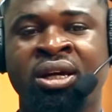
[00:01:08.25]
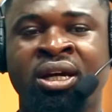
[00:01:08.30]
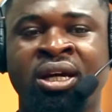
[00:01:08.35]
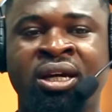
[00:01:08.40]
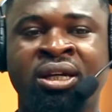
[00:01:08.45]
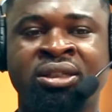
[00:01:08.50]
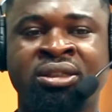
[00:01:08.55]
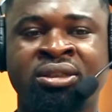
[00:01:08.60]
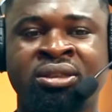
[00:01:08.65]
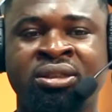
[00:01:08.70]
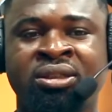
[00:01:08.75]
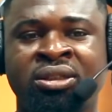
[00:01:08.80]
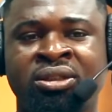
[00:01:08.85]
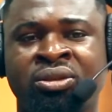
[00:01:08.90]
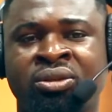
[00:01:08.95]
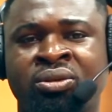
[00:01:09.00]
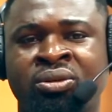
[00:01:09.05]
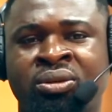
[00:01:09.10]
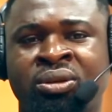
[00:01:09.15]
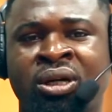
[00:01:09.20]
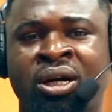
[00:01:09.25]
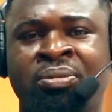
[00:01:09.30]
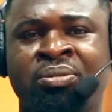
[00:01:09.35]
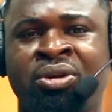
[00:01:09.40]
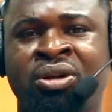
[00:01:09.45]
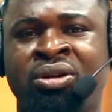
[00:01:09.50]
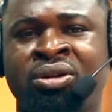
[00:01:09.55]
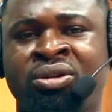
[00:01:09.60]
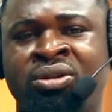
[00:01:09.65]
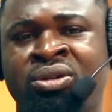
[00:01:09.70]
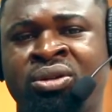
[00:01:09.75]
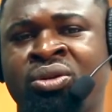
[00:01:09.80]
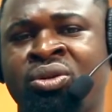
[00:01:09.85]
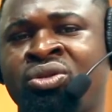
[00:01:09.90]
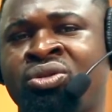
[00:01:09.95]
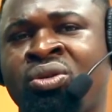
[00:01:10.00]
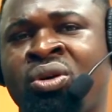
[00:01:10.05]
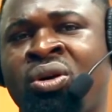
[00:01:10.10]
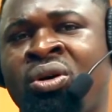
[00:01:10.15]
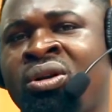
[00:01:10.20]
And, you go
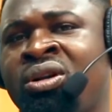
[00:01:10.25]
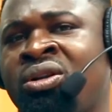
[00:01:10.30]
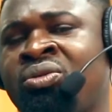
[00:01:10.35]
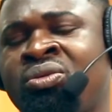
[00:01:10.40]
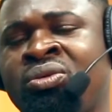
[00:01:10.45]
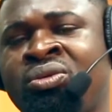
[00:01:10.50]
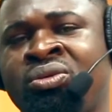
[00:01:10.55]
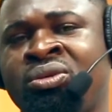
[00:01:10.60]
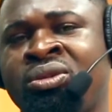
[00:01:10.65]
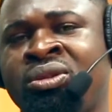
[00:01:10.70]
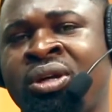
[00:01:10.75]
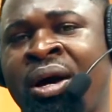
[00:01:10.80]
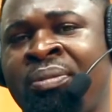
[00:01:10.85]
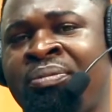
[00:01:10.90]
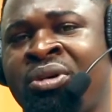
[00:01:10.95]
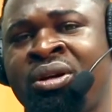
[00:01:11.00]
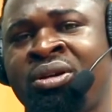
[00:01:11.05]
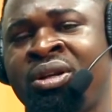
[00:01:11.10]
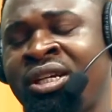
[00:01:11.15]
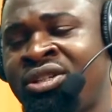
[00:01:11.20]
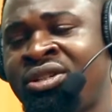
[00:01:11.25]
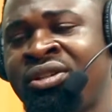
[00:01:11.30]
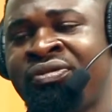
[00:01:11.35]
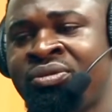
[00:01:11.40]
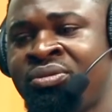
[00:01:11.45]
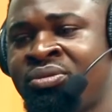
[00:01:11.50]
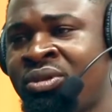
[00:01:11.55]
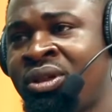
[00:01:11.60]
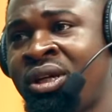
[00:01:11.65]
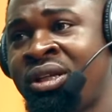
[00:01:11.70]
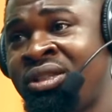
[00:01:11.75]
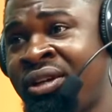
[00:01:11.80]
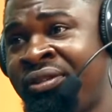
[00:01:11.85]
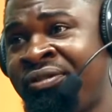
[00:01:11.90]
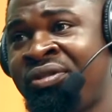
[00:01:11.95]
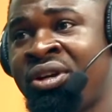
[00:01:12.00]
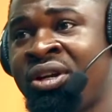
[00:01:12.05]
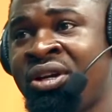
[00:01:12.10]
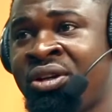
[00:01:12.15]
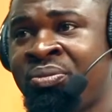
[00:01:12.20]
to Hollywood, let's even
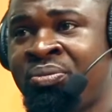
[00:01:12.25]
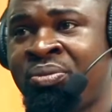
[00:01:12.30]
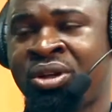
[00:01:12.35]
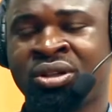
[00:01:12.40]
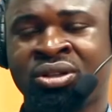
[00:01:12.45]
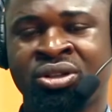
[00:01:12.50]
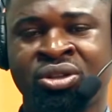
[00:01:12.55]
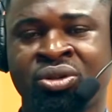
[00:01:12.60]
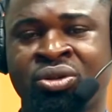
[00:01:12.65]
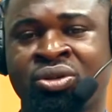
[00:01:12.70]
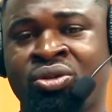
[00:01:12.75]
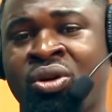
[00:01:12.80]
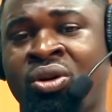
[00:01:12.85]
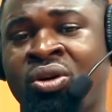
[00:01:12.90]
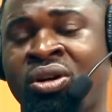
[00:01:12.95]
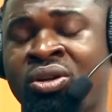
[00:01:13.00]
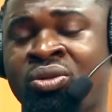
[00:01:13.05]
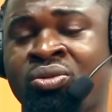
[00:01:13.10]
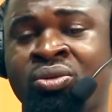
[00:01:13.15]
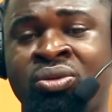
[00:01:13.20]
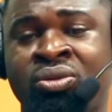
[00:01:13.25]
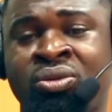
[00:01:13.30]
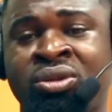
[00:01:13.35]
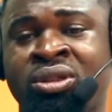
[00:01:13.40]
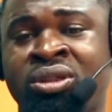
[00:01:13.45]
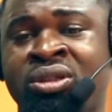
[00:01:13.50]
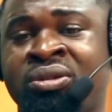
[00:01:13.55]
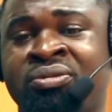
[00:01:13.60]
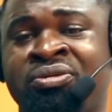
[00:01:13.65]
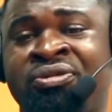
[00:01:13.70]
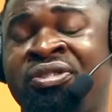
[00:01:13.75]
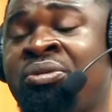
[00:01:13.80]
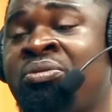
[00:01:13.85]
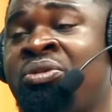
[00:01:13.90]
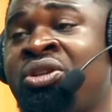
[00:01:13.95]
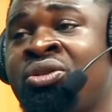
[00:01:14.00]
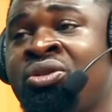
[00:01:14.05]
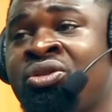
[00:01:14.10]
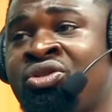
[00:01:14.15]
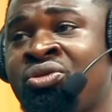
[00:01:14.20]
deviate a bit. You go to Hollywood and the film
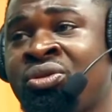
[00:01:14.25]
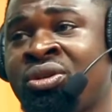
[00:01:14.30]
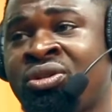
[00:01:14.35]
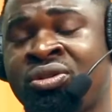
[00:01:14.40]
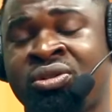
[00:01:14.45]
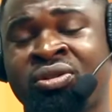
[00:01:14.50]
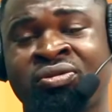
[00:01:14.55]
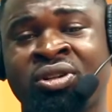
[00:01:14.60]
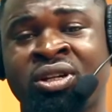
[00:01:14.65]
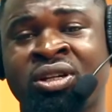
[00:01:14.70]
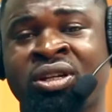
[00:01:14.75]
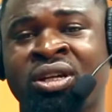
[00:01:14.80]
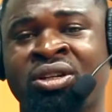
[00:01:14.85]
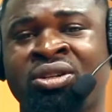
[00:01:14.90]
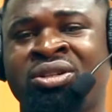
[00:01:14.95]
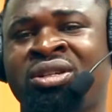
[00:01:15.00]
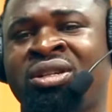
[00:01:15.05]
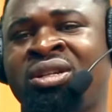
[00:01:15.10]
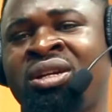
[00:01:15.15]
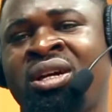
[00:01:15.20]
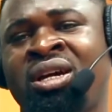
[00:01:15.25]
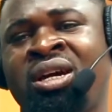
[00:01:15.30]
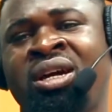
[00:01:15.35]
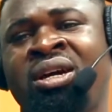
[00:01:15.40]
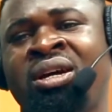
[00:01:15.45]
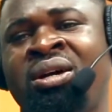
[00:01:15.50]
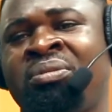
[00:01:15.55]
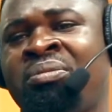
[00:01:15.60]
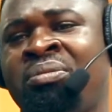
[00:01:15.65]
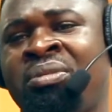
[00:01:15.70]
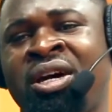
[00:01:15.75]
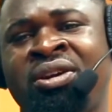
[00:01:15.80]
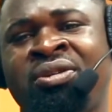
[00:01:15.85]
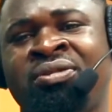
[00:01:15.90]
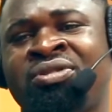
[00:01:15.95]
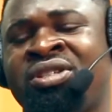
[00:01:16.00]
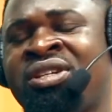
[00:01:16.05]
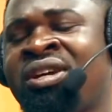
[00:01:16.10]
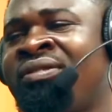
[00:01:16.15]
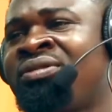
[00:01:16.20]
industry and stuff like that. You see men
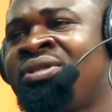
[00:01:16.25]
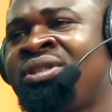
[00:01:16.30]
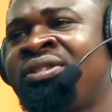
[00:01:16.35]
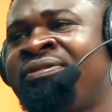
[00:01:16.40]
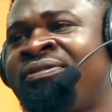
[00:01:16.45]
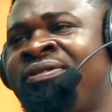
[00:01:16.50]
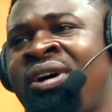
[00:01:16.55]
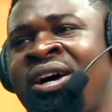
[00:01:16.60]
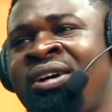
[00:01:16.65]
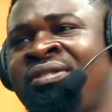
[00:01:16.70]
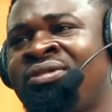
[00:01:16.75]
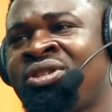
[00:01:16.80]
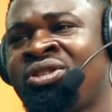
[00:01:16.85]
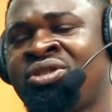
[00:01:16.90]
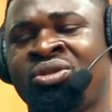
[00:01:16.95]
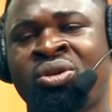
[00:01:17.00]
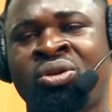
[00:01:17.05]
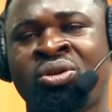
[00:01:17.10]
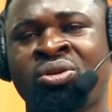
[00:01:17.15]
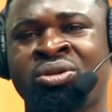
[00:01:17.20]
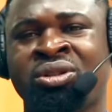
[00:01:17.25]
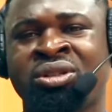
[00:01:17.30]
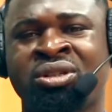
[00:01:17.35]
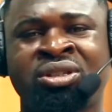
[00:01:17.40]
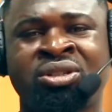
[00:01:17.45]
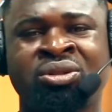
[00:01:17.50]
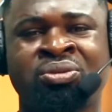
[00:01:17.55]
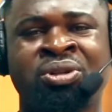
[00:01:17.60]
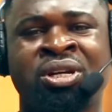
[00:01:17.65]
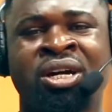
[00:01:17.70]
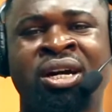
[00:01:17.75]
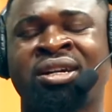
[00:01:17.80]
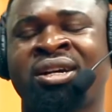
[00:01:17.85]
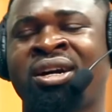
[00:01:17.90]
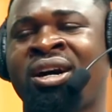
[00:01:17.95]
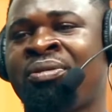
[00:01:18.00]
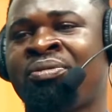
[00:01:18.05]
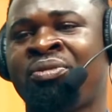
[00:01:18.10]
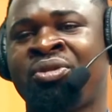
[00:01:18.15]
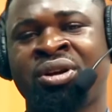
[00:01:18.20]
of 75 years old, they're still behind
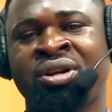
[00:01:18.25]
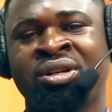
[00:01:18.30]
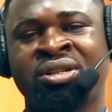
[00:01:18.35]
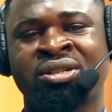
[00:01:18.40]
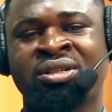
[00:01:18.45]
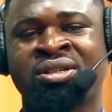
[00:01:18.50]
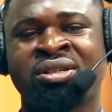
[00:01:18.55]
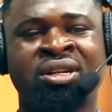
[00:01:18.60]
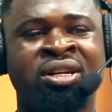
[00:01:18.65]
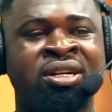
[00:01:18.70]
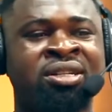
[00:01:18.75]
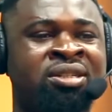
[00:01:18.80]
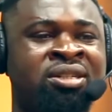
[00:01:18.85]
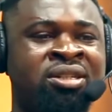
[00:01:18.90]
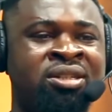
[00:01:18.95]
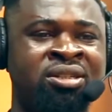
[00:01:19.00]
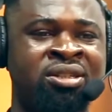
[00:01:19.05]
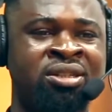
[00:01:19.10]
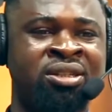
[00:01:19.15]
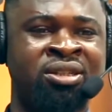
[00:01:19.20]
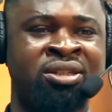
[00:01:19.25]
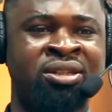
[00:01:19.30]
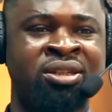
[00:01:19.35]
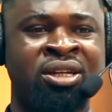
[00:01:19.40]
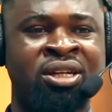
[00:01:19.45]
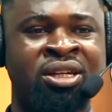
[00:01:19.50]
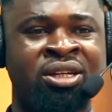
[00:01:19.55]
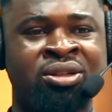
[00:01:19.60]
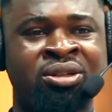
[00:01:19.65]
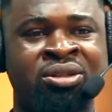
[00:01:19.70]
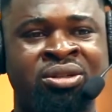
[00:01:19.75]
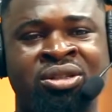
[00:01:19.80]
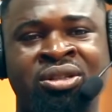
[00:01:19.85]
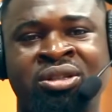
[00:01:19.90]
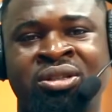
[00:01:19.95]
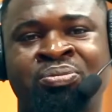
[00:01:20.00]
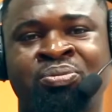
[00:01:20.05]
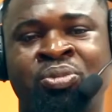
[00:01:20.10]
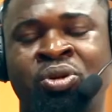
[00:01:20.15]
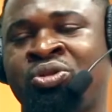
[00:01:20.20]
cameras, they're still editing. Yeah. You see
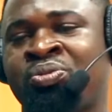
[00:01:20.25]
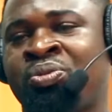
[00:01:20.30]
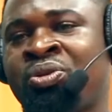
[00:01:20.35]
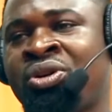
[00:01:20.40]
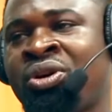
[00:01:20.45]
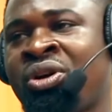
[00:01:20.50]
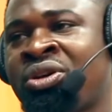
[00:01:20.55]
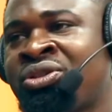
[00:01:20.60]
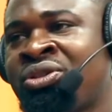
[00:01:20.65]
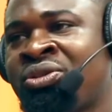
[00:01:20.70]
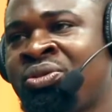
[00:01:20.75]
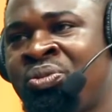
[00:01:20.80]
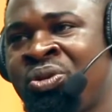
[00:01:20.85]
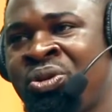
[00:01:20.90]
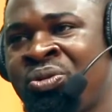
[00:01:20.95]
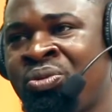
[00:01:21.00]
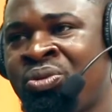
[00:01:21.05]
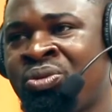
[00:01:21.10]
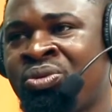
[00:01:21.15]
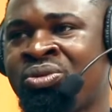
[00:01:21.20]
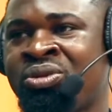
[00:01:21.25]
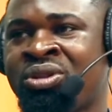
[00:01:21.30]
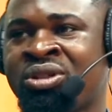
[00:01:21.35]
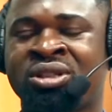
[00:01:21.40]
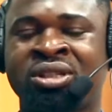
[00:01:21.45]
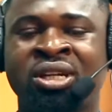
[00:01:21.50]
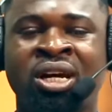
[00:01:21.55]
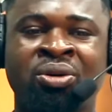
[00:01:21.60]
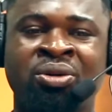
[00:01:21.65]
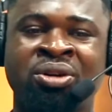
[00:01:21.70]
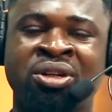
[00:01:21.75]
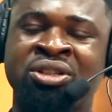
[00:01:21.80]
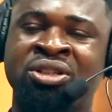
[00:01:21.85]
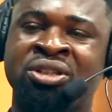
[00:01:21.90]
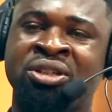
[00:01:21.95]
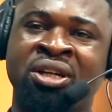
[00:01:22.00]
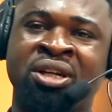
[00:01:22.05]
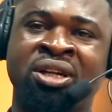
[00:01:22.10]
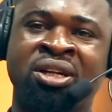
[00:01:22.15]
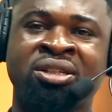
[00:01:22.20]
the post-production people, the sound
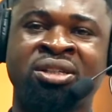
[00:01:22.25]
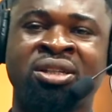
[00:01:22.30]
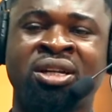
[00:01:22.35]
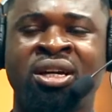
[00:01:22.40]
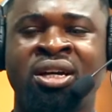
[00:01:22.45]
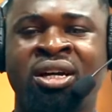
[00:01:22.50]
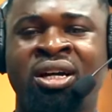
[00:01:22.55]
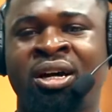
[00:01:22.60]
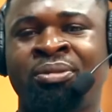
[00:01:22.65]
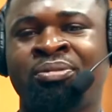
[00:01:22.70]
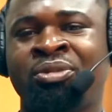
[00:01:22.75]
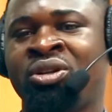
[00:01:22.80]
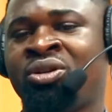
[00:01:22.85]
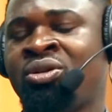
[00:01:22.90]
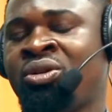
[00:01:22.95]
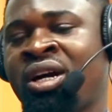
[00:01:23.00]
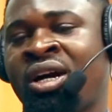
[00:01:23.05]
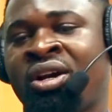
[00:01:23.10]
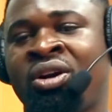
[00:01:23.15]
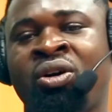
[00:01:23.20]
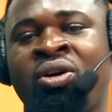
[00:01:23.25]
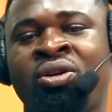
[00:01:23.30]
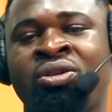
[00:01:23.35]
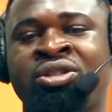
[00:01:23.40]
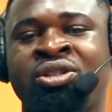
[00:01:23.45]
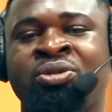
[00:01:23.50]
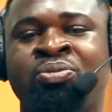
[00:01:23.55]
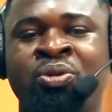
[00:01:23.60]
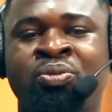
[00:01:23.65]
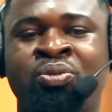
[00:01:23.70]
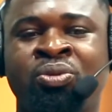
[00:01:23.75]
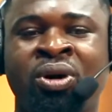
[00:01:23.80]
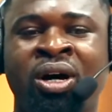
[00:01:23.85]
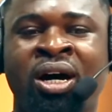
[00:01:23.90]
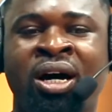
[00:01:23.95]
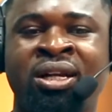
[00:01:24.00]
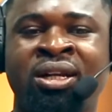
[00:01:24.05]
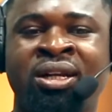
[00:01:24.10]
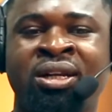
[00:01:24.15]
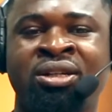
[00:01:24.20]
engineers. I mean, look at all these people
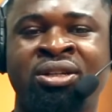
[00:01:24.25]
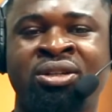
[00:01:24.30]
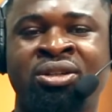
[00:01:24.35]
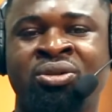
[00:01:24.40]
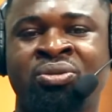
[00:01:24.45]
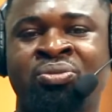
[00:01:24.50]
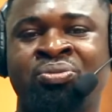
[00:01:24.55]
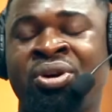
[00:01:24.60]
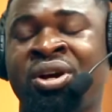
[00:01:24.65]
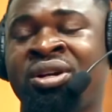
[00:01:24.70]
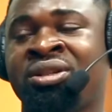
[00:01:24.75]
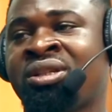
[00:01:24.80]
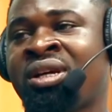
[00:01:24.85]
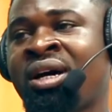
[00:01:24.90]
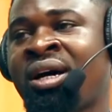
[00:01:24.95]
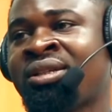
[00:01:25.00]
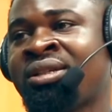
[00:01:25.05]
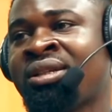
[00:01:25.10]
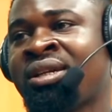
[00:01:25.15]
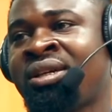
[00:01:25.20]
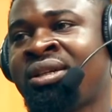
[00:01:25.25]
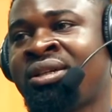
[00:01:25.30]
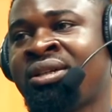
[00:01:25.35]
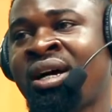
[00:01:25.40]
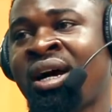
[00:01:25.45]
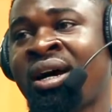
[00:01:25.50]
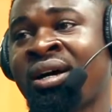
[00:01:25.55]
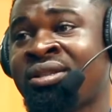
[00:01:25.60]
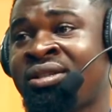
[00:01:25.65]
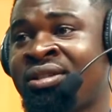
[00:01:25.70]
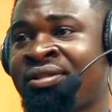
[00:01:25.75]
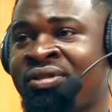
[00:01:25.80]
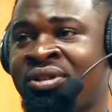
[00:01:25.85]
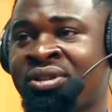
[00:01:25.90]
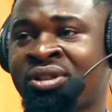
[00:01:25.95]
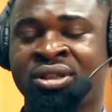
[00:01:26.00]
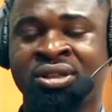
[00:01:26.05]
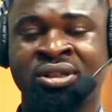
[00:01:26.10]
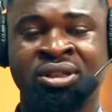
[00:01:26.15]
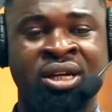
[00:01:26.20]
handling, brain tasking
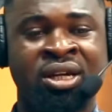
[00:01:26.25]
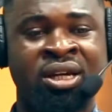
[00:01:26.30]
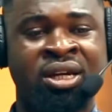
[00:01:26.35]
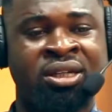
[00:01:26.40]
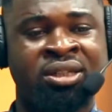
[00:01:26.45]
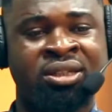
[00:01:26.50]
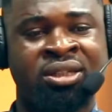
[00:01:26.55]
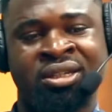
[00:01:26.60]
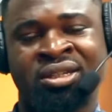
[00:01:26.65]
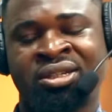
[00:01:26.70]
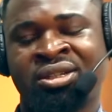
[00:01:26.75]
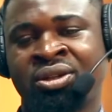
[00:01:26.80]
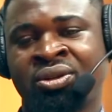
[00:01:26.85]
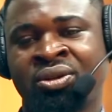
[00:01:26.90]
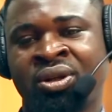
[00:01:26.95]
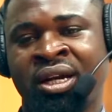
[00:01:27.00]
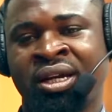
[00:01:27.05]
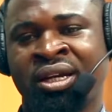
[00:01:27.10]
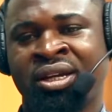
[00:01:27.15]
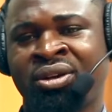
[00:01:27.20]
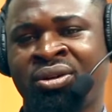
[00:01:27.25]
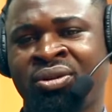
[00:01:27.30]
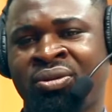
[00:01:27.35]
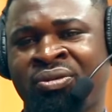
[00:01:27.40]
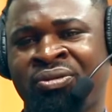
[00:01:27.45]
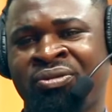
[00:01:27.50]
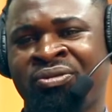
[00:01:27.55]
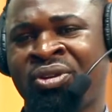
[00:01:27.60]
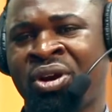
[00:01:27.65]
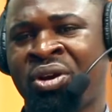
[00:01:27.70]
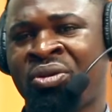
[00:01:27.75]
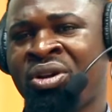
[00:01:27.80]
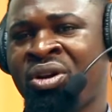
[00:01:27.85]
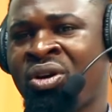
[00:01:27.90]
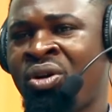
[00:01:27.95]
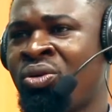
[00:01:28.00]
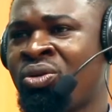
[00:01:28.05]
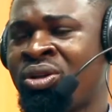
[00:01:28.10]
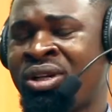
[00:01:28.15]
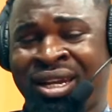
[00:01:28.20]
activities. They're still very
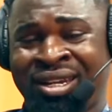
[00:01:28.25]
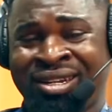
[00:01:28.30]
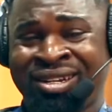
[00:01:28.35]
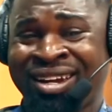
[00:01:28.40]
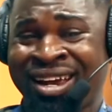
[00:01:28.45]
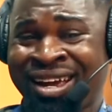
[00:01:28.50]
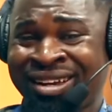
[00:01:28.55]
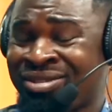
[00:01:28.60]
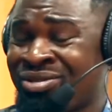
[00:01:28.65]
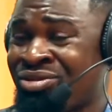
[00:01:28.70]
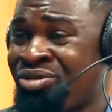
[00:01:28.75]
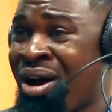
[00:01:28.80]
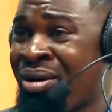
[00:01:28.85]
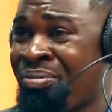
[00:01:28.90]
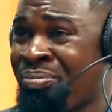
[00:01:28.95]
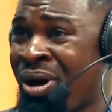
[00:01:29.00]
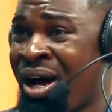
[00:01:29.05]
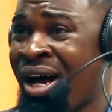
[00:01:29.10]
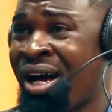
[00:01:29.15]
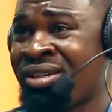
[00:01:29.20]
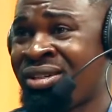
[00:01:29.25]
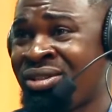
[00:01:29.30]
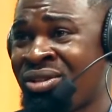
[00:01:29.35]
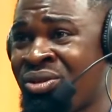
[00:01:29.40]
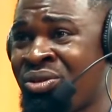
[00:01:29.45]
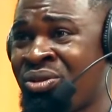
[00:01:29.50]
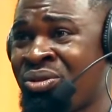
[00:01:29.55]
old. They're like grandpas,